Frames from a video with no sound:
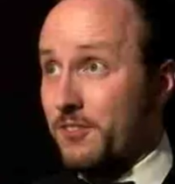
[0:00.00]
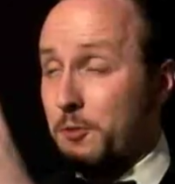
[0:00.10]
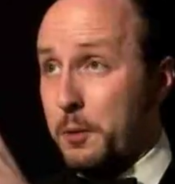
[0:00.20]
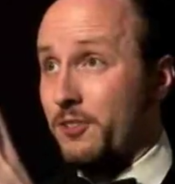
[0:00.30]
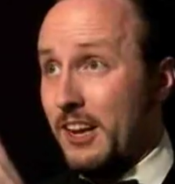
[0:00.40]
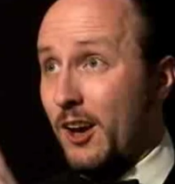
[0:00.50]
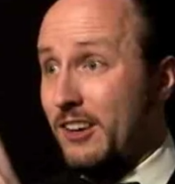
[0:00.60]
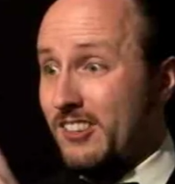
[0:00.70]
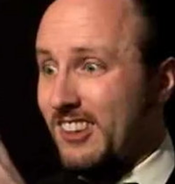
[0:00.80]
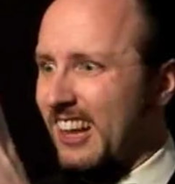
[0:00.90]
his
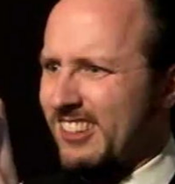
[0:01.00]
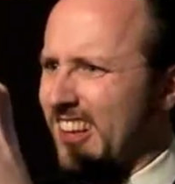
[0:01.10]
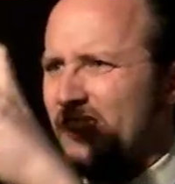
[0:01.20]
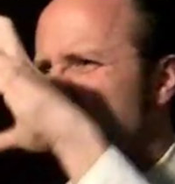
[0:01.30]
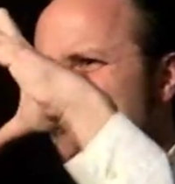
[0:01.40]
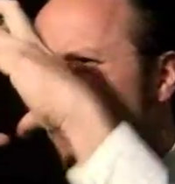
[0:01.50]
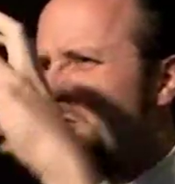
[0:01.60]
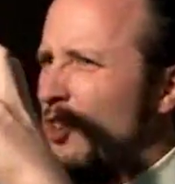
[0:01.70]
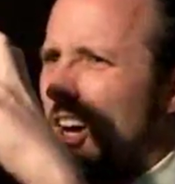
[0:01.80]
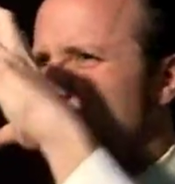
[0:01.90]
personalities in like these
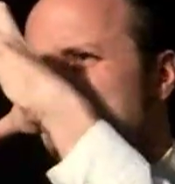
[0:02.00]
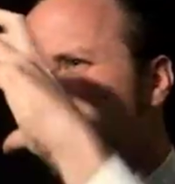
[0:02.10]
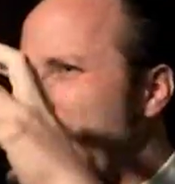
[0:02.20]
giant